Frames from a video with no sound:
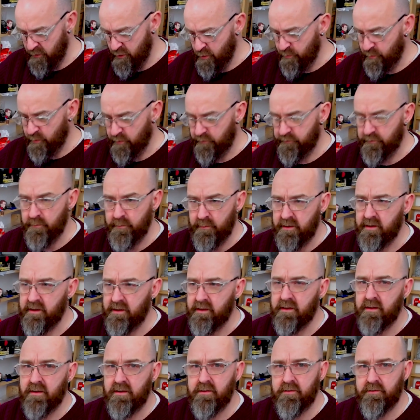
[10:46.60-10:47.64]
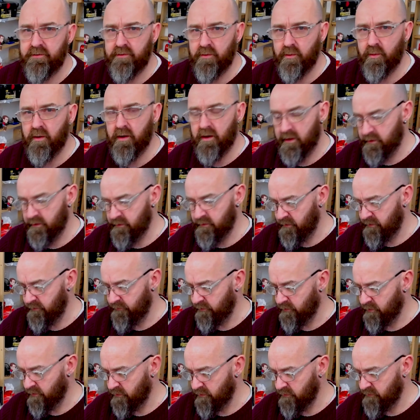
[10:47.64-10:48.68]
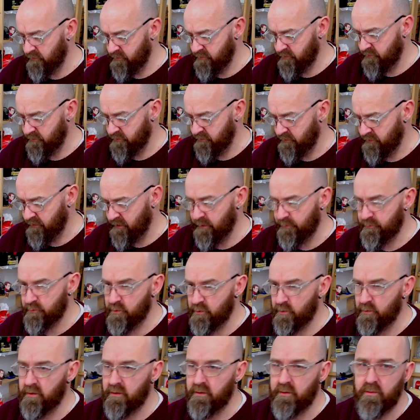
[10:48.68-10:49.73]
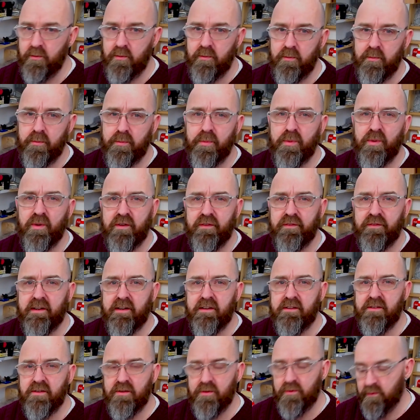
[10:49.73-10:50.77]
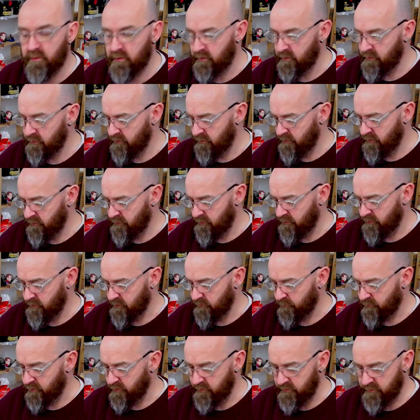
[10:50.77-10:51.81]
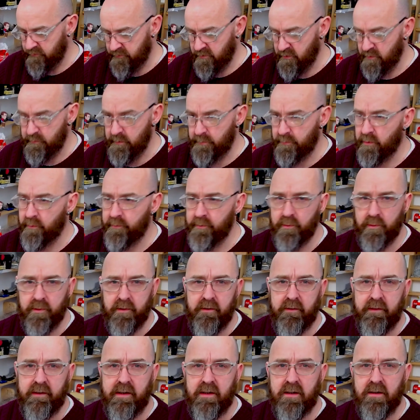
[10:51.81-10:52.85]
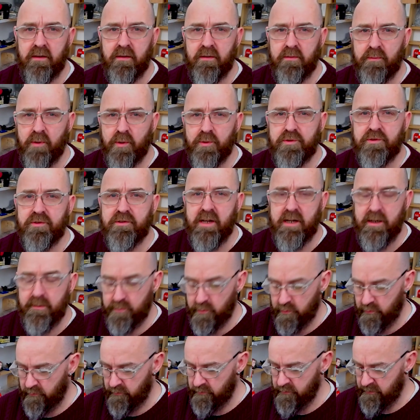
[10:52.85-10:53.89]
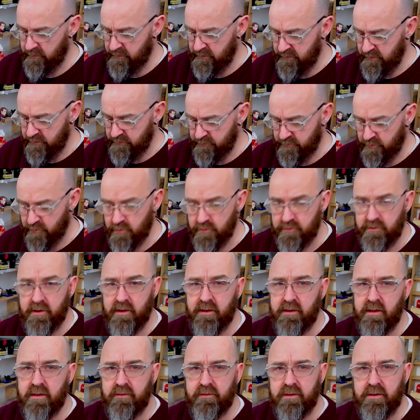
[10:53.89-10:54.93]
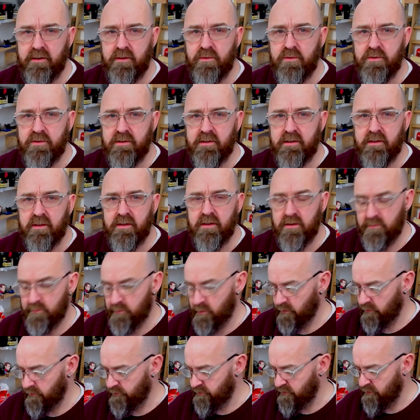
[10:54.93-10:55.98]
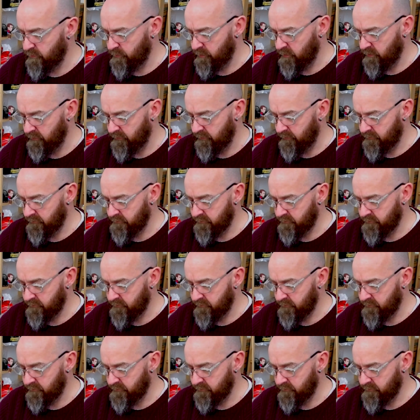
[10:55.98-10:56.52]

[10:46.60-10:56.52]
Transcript: But for me, for what I need it for, this is an absolutely perfect tool, and it's going to be probably one of the most staple tools that I ever use in a model ship building.